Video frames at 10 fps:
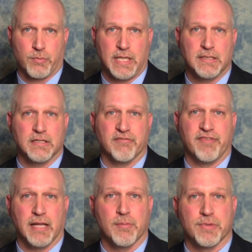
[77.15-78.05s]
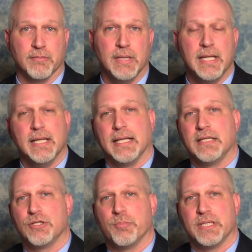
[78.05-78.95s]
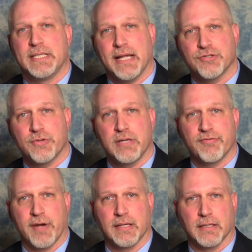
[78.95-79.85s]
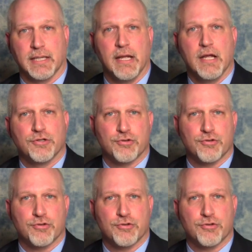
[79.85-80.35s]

We need to develop them into pedestrian-friendly,